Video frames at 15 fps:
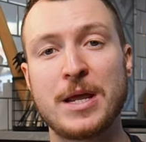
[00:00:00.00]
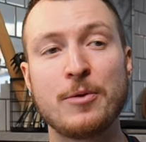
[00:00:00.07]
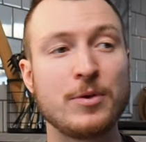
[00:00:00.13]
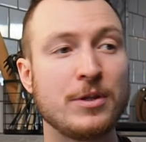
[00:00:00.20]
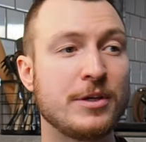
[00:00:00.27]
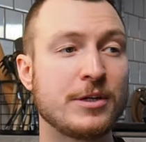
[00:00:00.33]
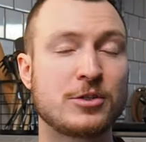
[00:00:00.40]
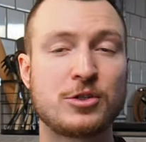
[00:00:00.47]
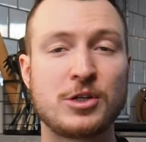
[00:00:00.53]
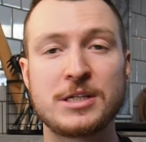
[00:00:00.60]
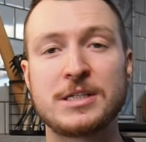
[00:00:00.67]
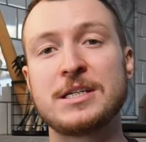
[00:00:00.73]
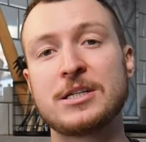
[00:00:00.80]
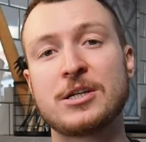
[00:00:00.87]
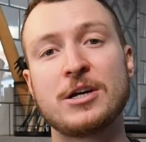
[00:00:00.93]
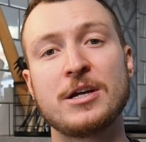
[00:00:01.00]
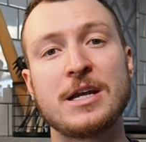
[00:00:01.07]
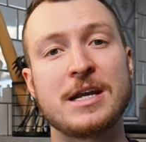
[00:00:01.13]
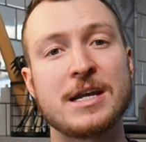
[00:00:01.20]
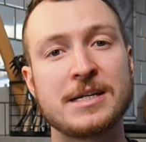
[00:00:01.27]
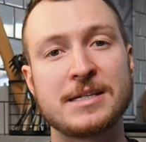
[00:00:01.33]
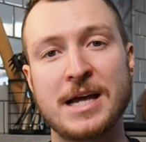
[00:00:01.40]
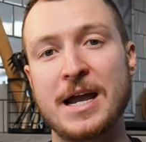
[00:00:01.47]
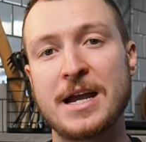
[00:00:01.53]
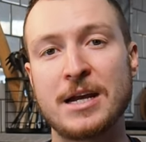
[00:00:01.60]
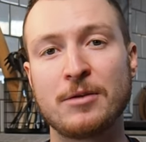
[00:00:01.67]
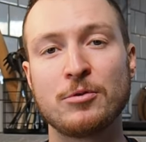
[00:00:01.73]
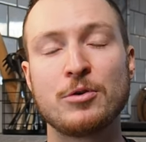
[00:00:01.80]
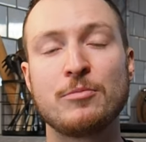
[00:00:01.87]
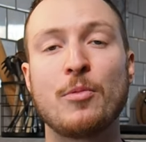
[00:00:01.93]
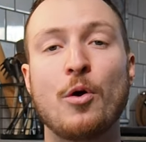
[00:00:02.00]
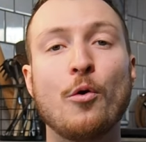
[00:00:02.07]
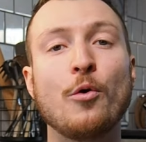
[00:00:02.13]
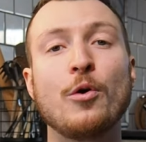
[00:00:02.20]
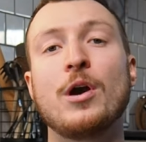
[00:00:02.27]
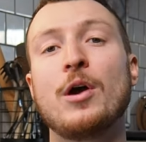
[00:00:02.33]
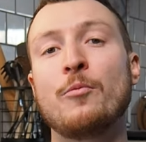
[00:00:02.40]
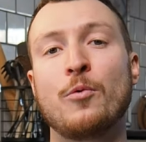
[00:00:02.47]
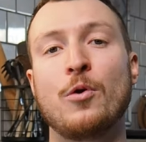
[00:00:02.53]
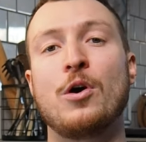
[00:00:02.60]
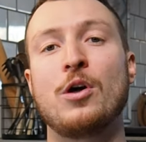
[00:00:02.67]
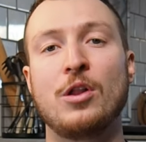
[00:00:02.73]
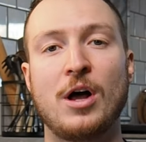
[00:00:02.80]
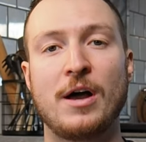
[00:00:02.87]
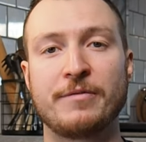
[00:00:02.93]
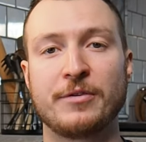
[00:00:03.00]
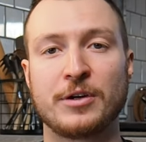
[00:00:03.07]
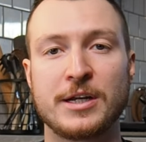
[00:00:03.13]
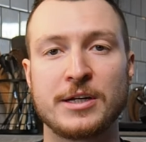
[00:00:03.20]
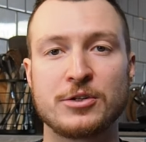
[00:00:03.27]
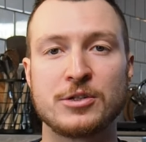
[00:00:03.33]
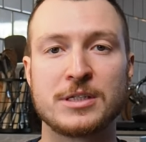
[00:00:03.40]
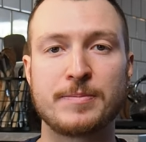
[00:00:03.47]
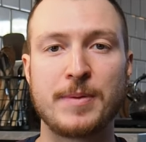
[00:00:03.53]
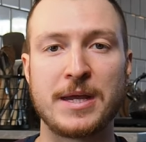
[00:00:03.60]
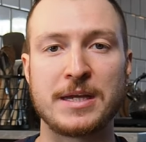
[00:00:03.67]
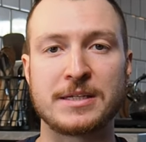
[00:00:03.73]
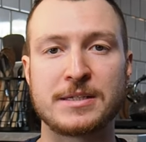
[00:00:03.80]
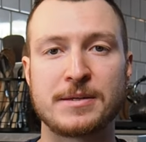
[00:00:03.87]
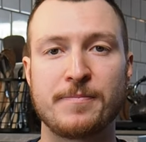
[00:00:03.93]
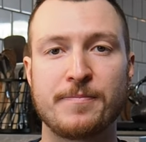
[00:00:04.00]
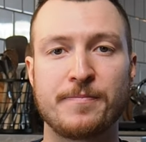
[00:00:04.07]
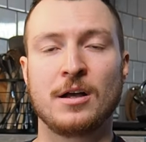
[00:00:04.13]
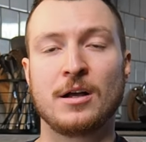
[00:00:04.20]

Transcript: it would look just as good in a dining room or a wall off your kitchen space.